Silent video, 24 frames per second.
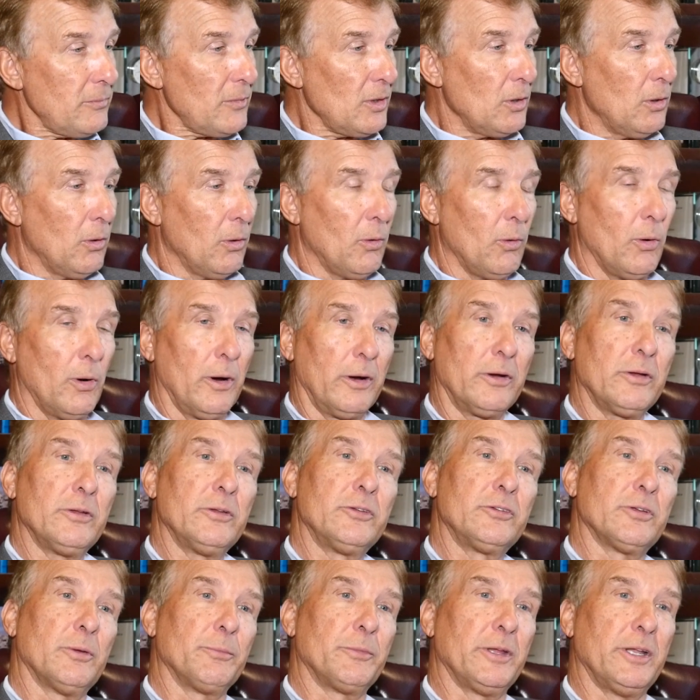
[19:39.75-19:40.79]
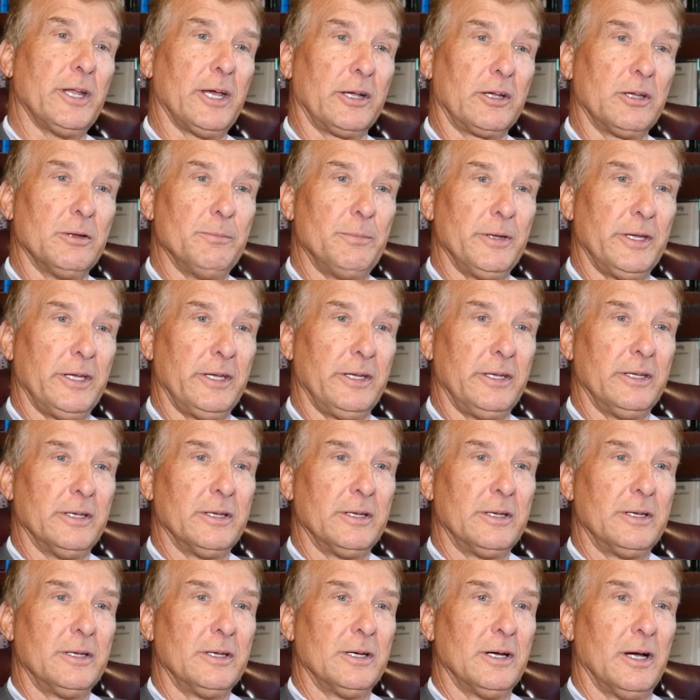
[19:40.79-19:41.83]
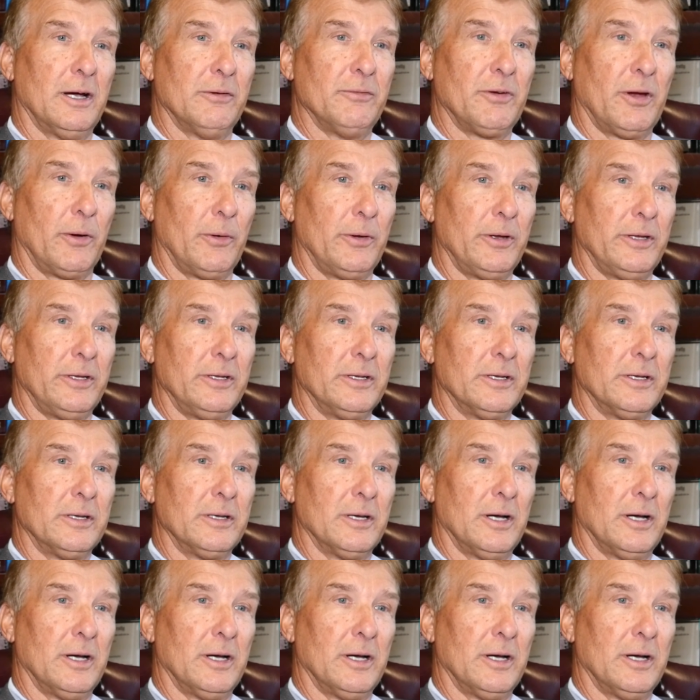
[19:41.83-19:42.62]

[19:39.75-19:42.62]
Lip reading: or something that could be a very